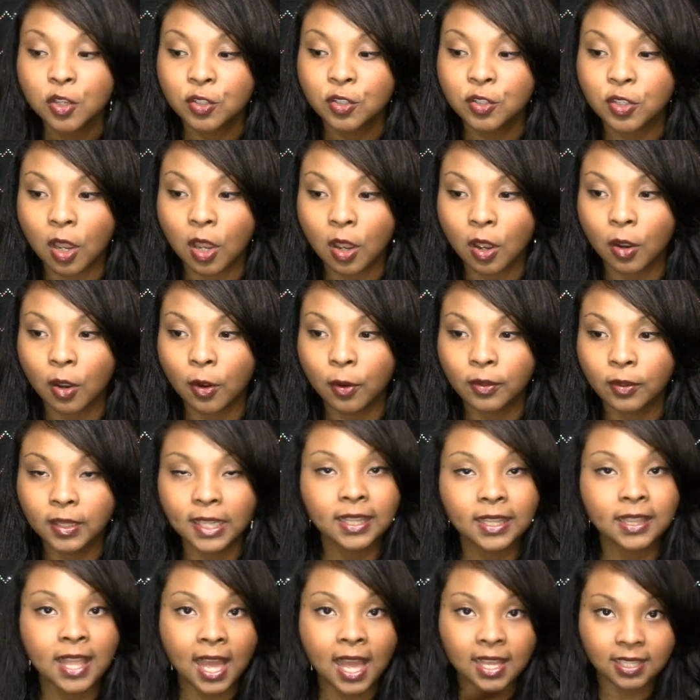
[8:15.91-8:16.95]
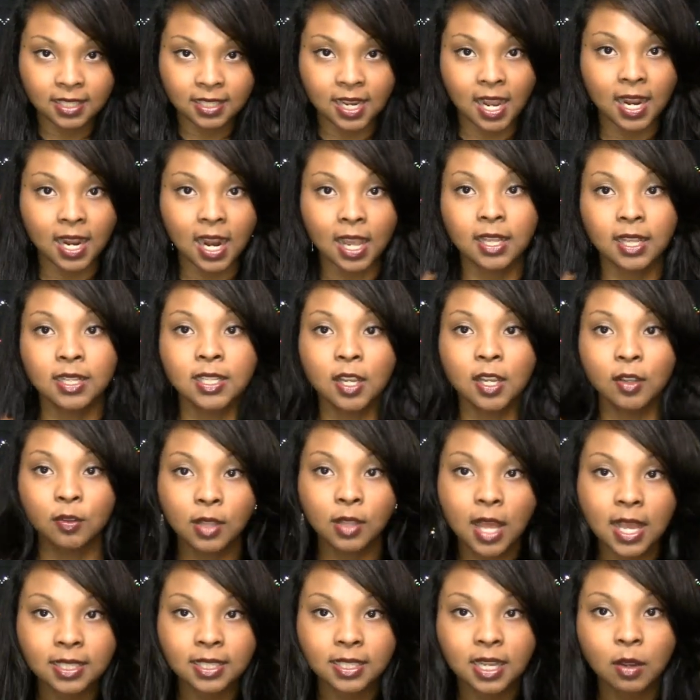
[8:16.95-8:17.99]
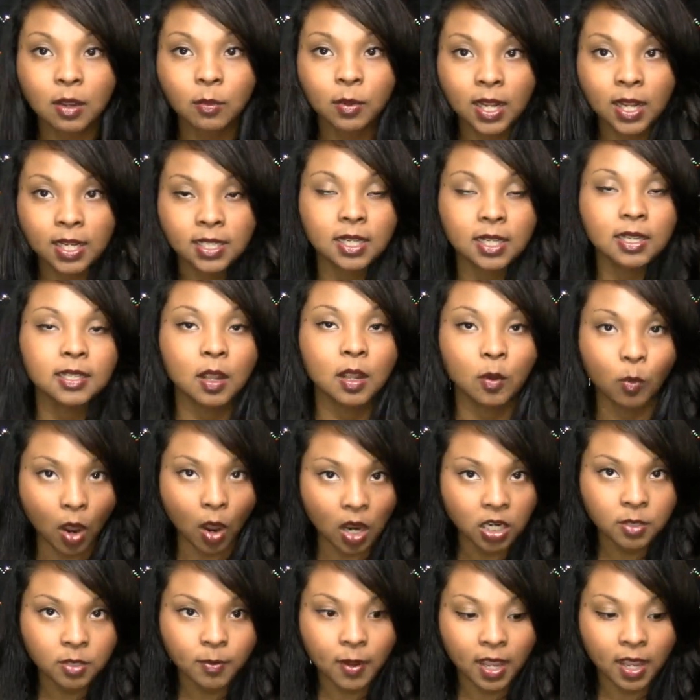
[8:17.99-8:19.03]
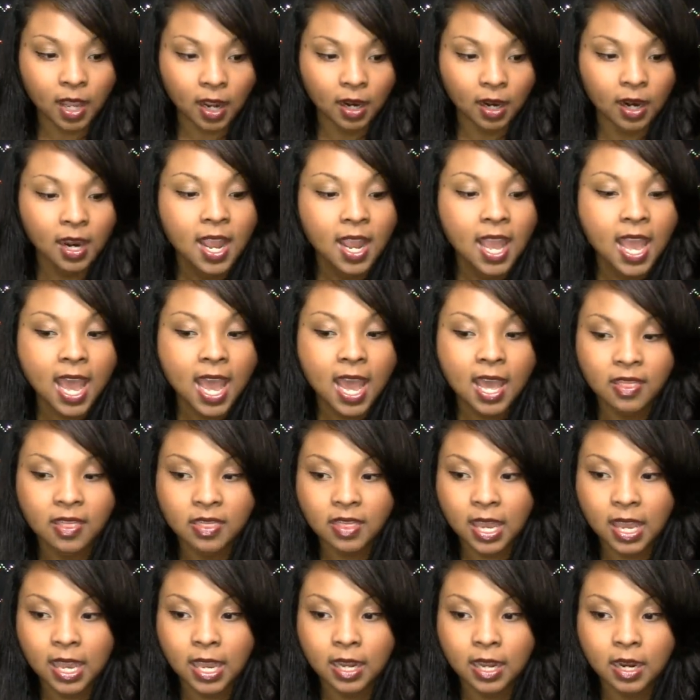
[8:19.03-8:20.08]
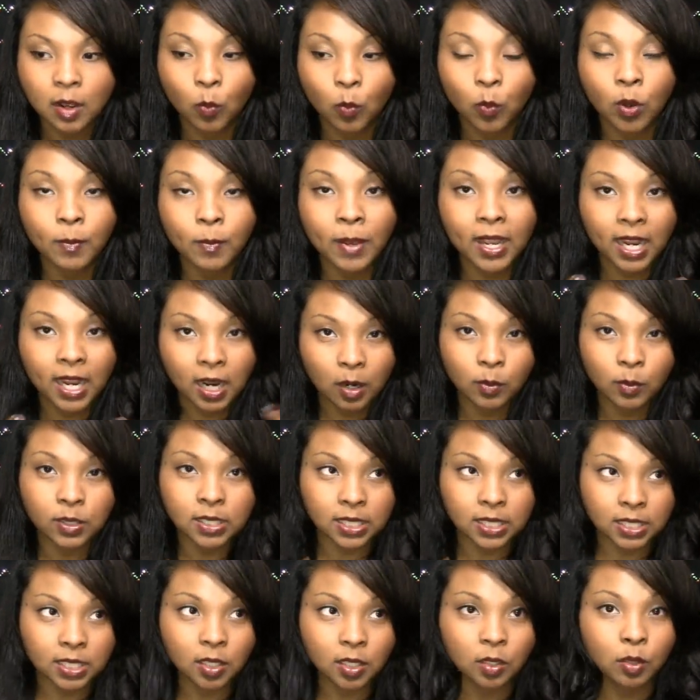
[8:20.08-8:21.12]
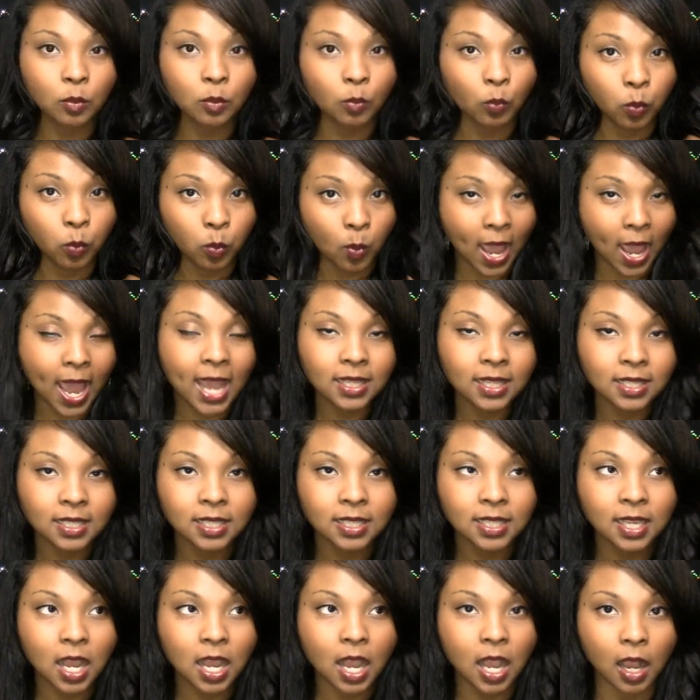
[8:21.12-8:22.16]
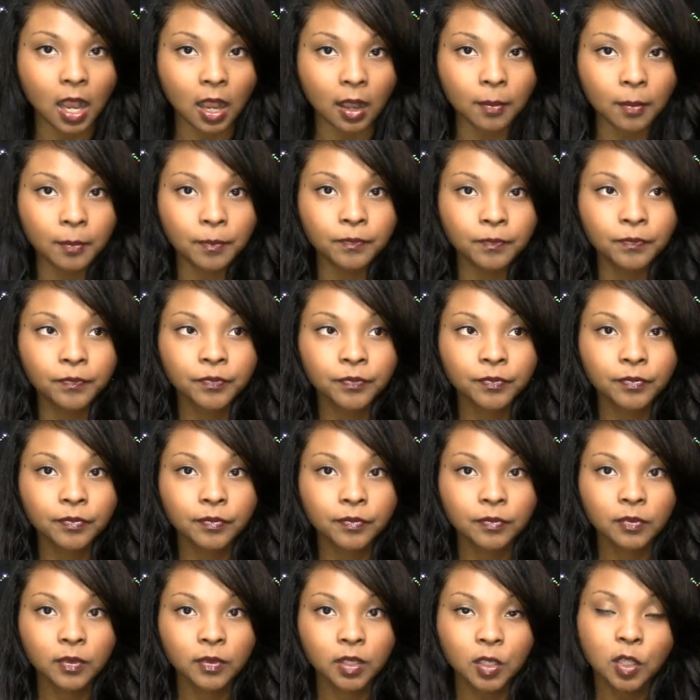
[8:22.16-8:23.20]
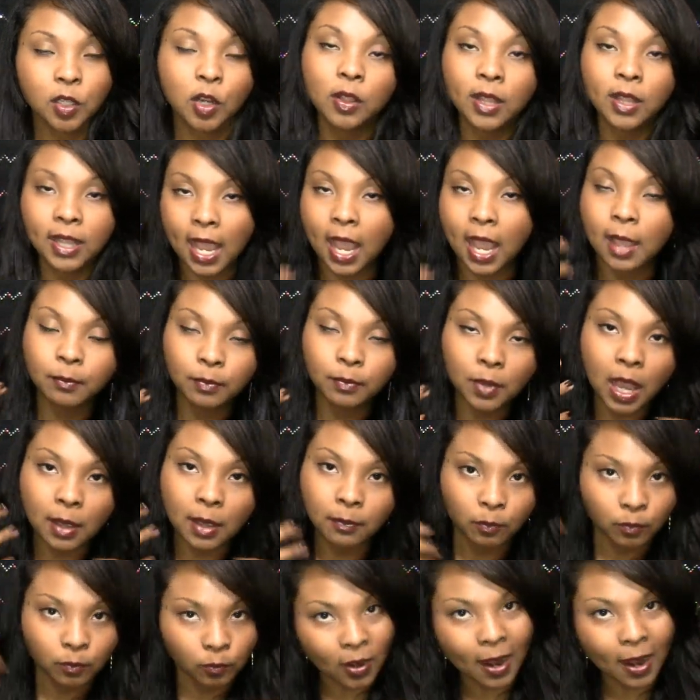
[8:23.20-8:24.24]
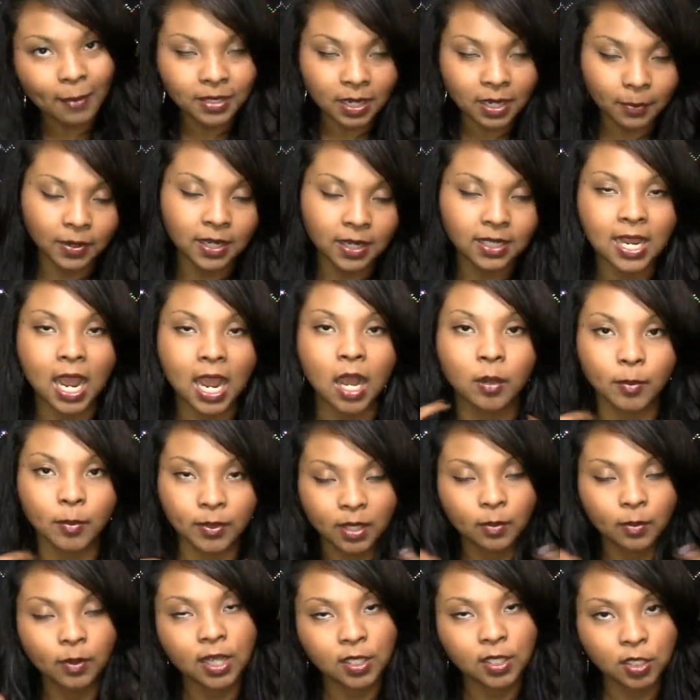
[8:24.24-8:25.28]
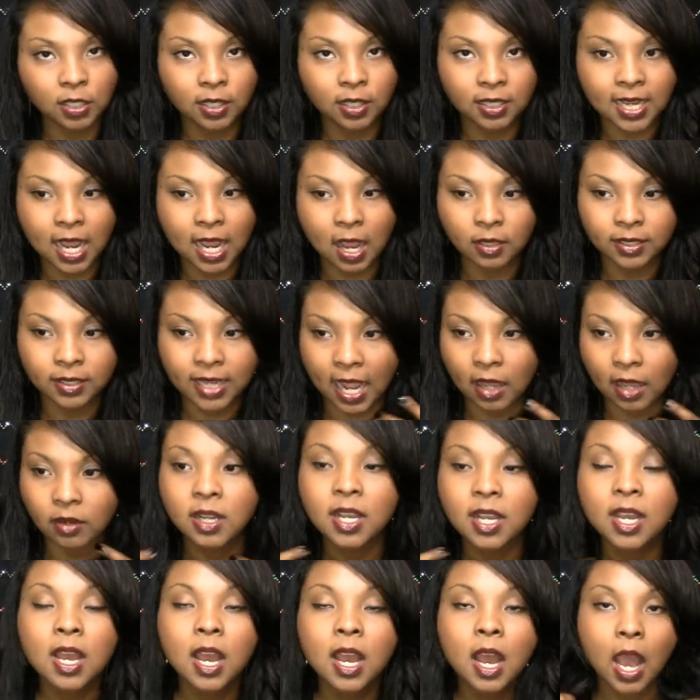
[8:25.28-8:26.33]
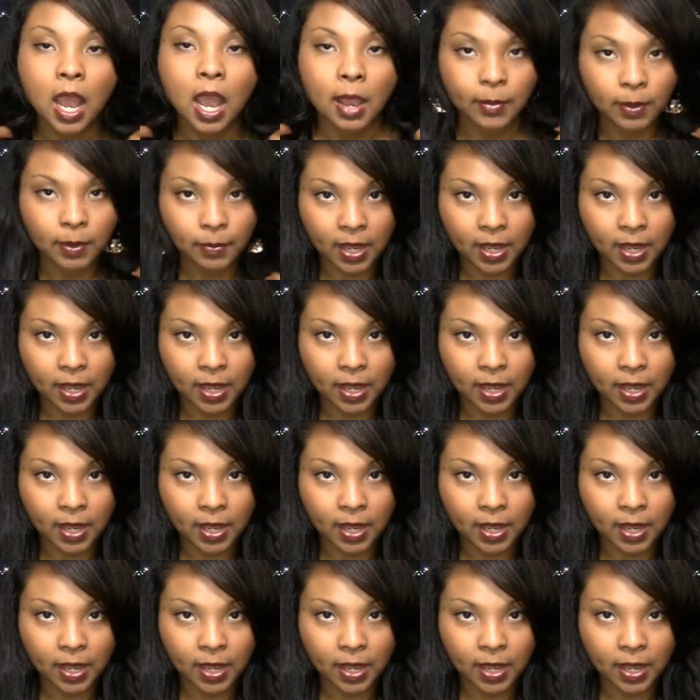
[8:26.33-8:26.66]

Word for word: So like last night, I can tell you last night what I did is I washed my hair, and then when my hair was still wet, um, you know, like I, I wrapped it up in a towel, but then when I took the towel down um,